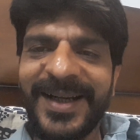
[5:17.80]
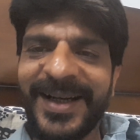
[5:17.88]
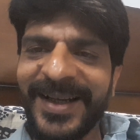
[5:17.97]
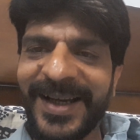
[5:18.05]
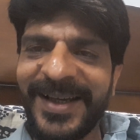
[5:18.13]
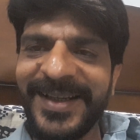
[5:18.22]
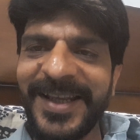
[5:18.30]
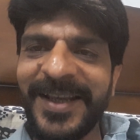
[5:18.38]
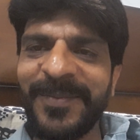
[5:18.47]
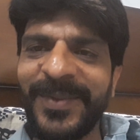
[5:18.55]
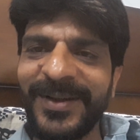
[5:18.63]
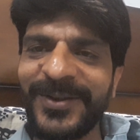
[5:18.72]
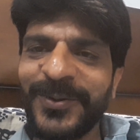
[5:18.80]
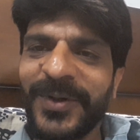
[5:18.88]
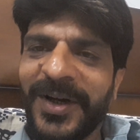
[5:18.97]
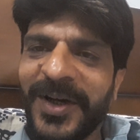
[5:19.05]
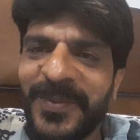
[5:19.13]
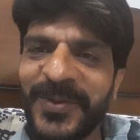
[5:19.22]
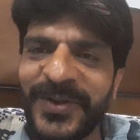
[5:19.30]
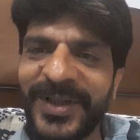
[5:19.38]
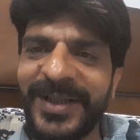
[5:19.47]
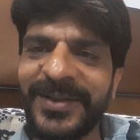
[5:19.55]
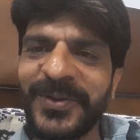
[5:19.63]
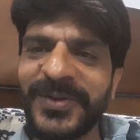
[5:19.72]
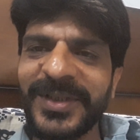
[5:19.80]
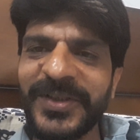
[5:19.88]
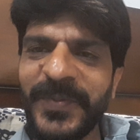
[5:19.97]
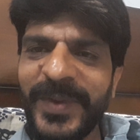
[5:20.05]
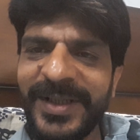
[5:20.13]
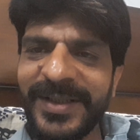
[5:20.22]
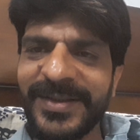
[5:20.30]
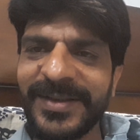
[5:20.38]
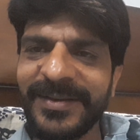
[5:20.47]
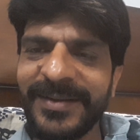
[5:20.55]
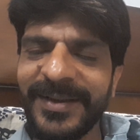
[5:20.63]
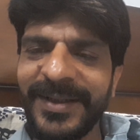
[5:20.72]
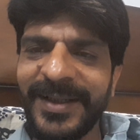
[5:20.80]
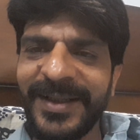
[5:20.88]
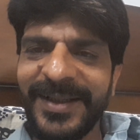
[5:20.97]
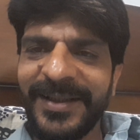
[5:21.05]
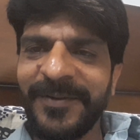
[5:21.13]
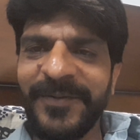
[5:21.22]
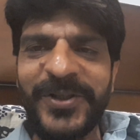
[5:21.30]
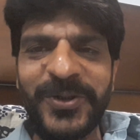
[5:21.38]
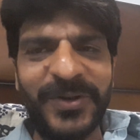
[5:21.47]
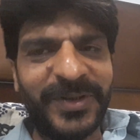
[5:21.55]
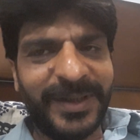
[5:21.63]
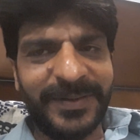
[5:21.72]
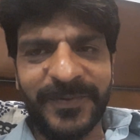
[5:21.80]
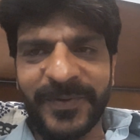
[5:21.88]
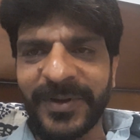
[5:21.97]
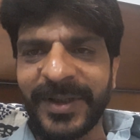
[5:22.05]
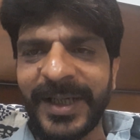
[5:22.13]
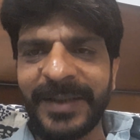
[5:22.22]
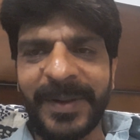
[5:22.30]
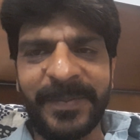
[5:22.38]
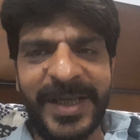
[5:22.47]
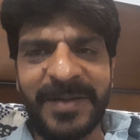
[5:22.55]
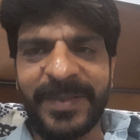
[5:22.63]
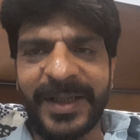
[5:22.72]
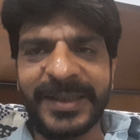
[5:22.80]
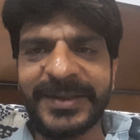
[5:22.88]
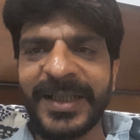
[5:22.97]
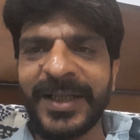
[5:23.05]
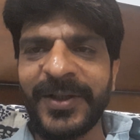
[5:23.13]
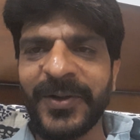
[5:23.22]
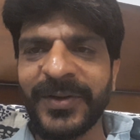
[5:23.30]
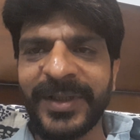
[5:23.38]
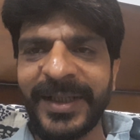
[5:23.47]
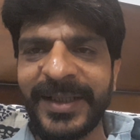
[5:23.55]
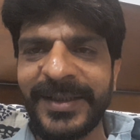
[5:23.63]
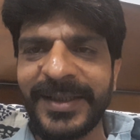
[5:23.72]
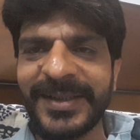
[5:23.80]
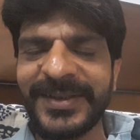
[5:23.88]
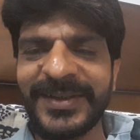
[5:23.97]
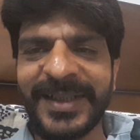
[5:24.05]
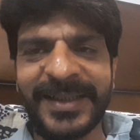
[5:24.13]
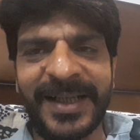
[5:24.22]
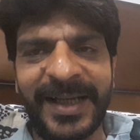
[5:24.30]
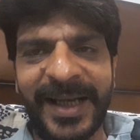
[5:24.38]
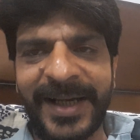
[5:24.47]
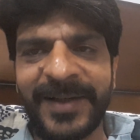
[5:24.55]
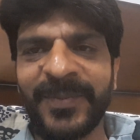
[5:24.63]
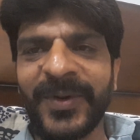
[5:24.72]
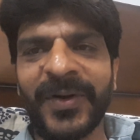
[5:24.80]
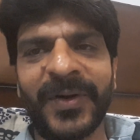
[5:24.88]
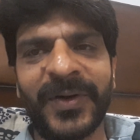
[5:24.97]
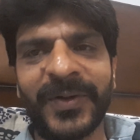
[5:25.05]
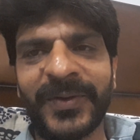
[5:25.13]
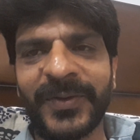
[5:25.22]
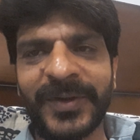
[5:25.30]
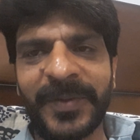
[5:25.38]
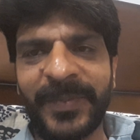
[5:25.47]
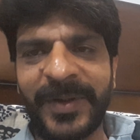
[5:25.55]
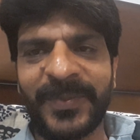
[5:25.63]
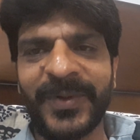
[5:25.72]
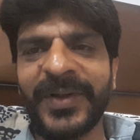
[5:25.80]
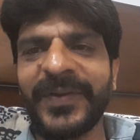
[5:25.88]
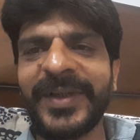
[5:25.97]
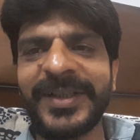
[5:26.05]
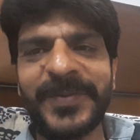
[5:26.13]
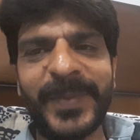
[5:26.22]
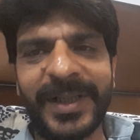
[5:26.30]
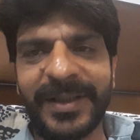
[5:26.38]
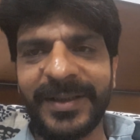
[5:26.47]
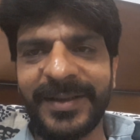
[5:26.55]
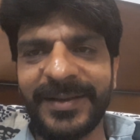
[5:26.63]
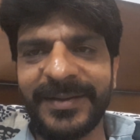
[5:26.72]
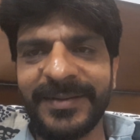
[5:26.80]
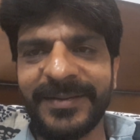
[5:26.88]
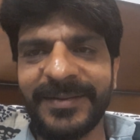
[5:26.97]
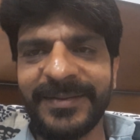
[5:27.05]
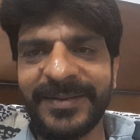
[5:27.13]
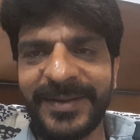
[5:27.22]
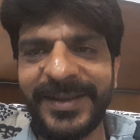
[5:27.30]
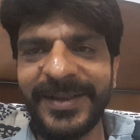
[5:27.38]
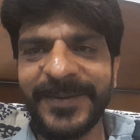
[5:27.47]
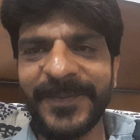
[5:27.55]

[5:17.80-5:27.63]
are unable to accommodate those Kashmiris. We should not forget, being Pakistani or the Indians, that the land belongs to the people of Kashmir, right?